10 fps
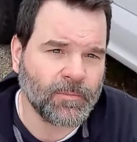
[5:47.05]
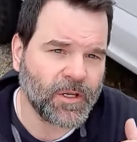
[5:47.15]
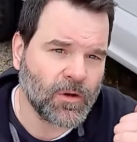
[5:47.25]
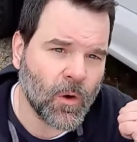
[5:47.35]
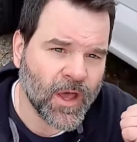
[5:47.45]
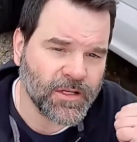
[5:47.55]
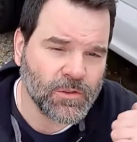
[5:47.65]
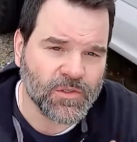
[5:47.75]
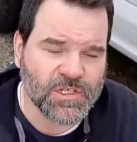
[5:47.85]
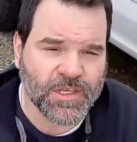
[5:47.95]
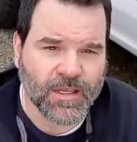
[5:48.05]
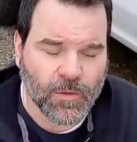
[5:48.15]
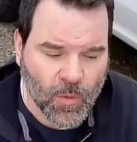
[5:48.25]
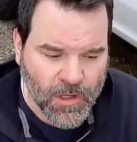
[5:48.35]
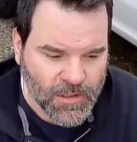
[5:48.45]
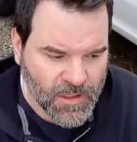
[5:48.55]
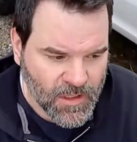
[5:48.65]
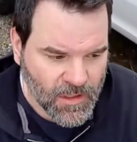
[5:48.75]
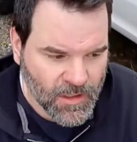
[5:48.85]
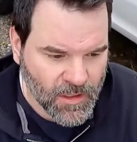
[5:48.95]
going to go ahead and do the second one.
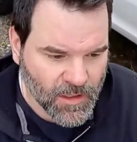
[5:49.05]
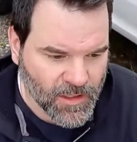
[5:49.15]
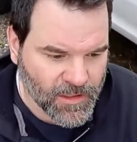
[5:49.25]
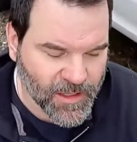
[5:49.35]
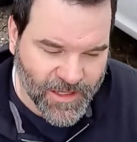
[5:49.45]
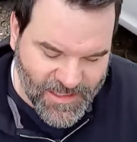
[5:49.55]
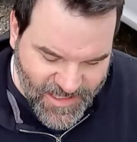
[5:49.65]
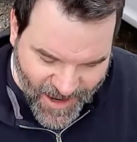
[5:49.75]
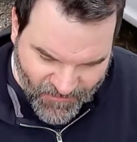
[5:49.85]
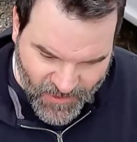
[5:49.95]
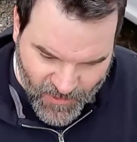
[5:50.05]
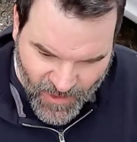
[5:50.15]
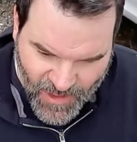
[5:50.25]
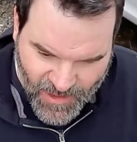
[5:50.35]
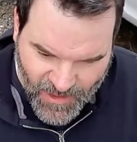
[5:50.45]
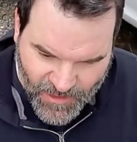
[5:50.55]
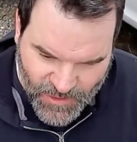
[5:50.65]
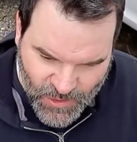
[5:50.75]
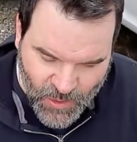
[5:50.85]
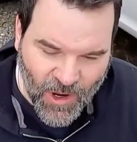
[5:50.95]
It's definitely
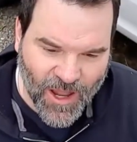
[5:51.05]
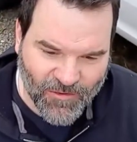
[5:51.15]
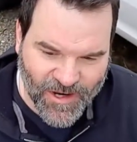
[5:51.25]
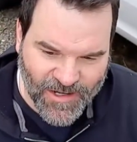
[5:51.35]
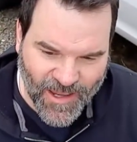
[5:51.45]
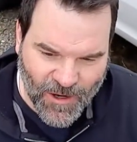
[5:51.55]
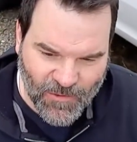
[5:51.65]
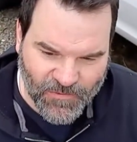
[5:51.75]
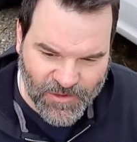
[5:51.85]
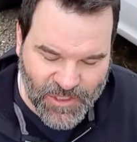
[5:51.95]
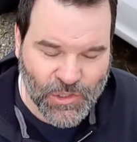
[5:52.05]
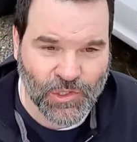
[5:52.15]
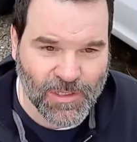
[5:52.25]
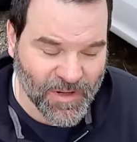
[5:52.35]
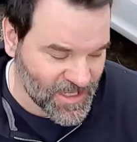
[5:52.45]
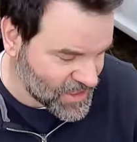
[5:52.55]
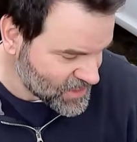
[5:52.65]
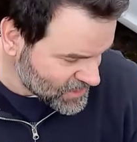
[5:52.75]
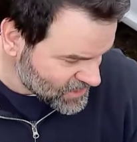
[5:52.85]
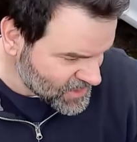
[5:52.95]
too hot right now for this hoodie, but as you
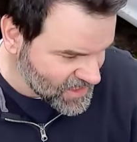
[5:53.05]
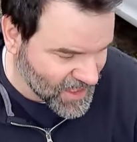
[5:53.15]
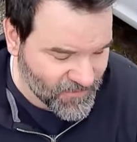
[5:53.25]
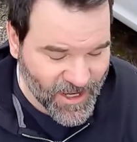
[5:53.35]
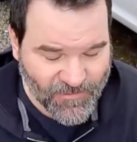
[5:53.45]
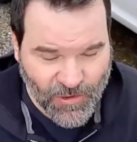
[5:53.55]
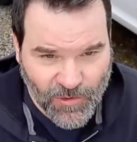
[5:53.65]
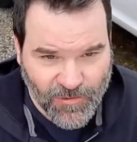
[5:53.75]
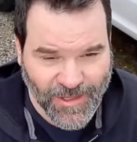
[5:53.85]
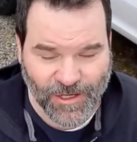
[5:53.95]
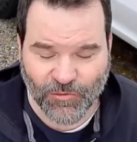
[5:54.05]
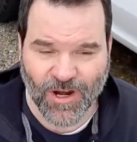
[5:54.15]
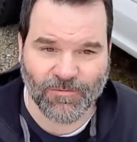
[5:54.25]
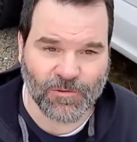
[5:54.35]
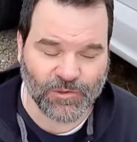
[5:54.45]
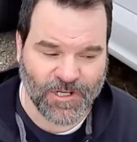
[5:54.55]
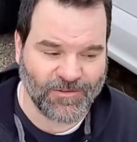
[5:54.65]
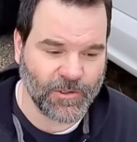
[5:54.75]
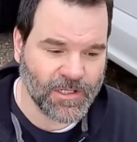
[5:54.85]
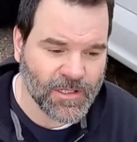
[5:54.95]
can see, I have kind of like a gravel
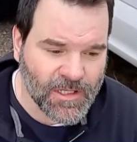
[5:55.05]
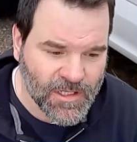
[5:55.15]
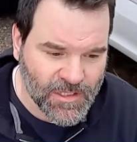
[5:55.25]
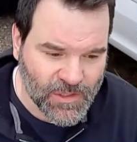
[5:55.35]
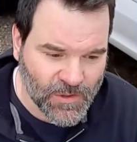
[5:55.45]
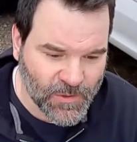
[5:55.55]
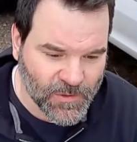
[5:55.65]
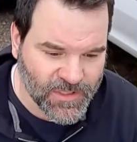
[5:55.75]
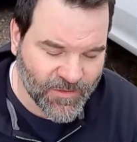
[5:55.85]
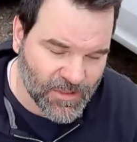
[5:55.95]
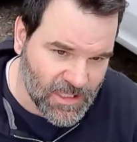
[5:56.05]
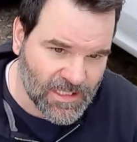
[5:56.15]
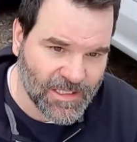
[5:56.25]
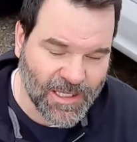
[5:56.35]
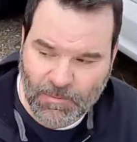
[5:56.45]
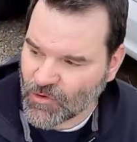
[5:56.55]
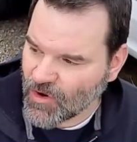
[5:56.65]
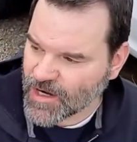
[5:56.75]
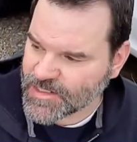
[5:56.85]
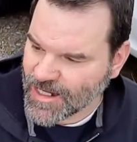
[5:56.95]
driveway, so definitely need to keep the
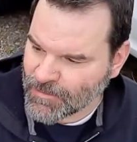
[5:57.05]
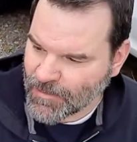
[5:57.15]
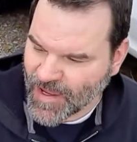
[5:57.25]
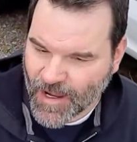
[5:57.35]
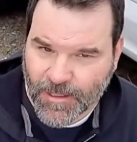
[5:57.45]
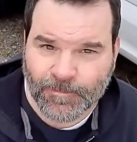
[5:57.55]
rocks out of my back.